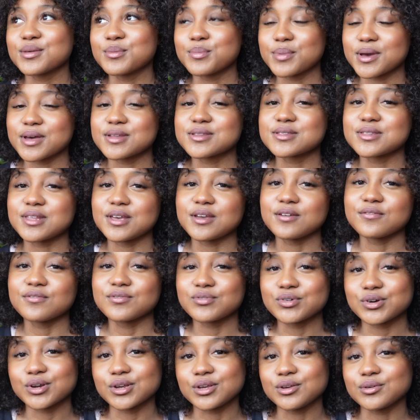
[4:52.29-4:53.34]
the best thing
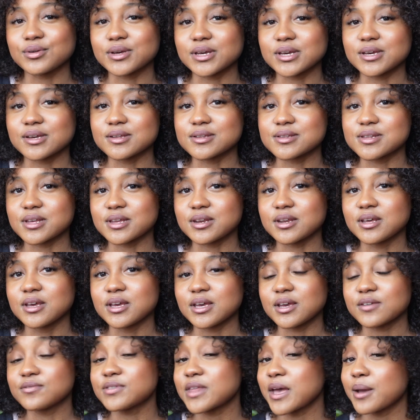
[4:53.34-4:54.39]
for you is. And
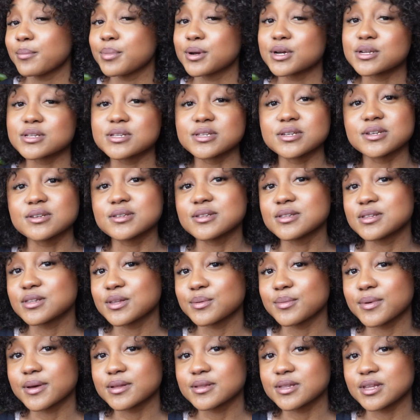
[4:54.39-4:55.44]
if that person isn't the
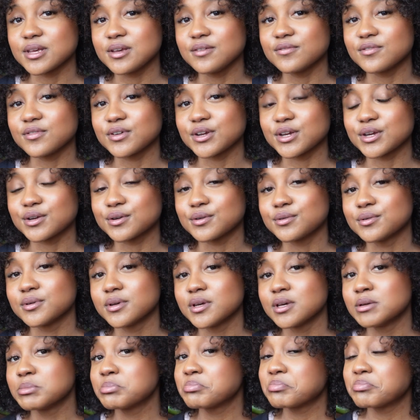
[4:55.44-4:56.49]
best thing for you,
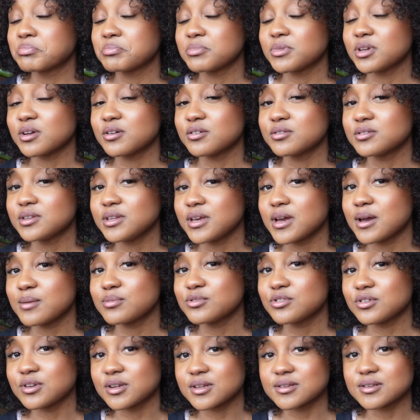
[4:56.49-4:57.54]
Your only
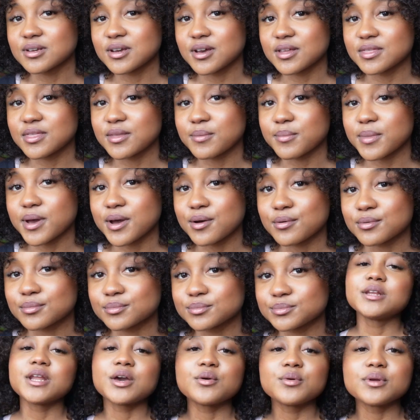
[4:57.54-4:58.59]
option is to cut them out.
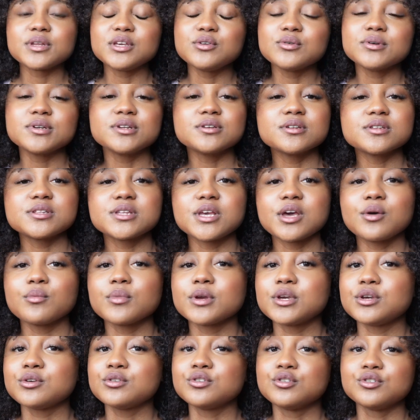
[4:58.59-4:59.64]
Now, when you understand
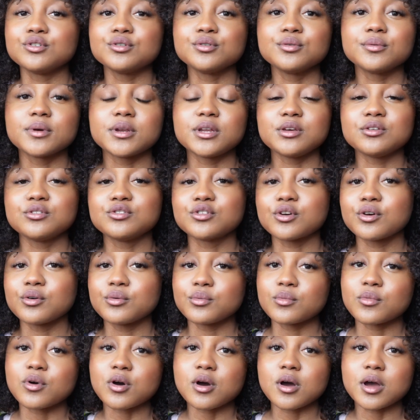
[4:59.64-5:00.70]
what you do and you
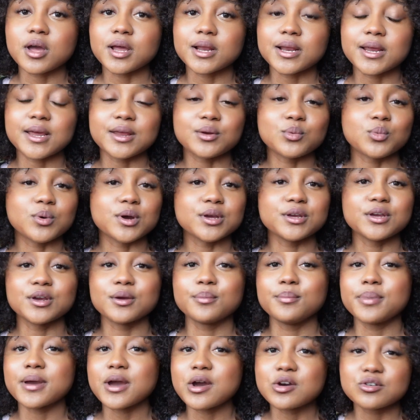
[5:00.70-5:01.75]
don't want and what your
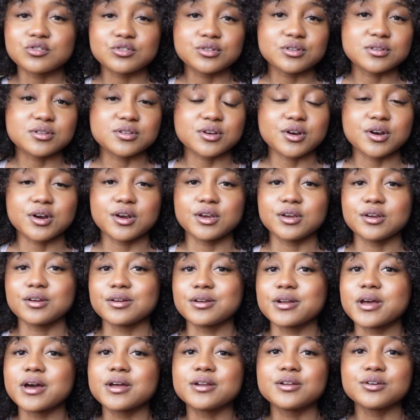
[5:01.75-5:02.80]
boundaries are, your
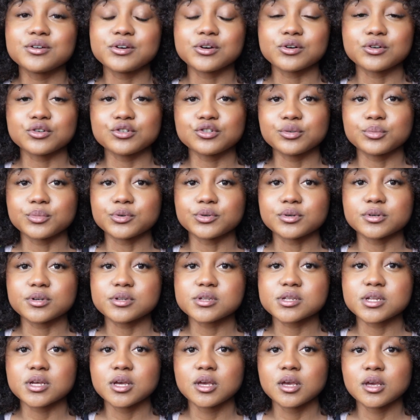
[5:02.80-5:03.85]

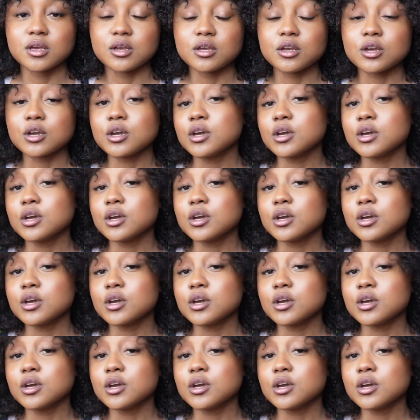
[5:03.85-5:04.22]
non-negotiables, you're